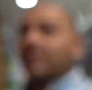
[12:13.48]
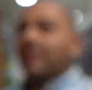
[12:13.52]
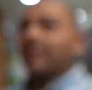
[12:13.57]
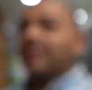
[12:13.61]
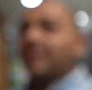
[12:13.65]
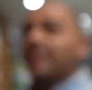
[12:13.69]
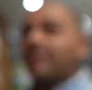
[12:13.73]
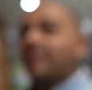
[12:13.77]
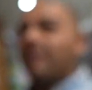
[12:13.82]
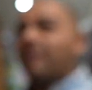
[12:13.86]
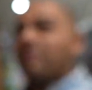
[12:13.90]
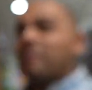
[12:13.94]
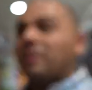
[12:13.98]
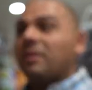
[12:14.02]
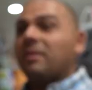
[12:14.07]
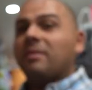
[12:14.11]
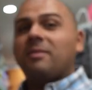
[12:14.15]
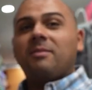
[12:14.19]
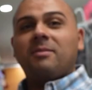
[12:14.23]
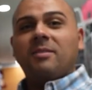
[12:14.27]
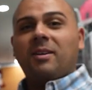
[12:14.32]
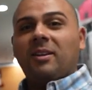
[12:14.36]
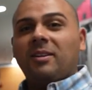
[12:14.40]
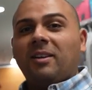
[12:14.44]
like I'm in
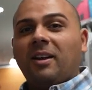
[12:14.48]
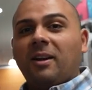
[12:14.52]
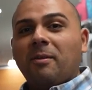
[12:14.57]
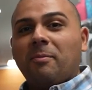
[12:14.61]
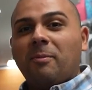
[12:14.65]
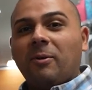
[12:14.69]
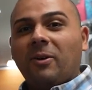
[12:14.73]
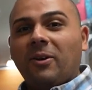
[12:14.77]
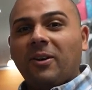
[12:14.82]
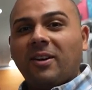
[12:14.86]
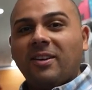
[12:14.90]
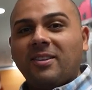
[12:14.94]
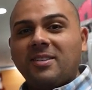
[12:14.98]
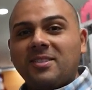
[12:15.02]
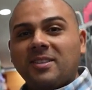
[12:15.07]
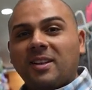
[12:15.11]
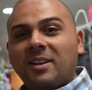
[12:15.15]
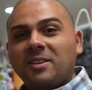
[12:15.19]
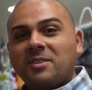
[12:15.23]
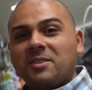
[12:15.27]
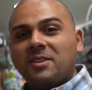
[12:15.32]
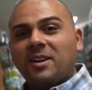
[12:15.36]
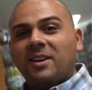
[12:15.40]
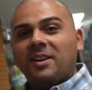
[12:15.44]
a library
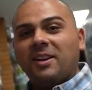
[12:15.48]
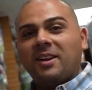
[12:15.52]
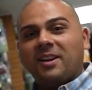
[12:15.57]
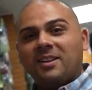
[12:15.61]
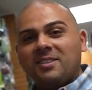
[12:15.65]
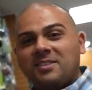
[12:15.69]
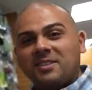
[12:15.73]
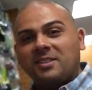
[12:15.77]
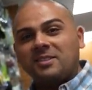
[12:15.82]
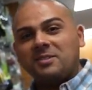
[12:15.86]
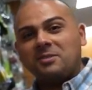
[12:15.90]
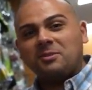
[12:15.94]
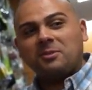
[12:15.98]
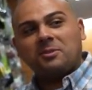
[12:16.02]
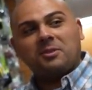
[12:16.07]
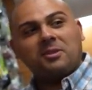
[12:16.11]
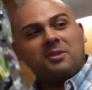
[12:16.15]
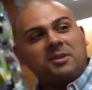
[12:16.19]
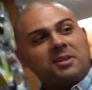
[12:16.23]
slash 99-cent store.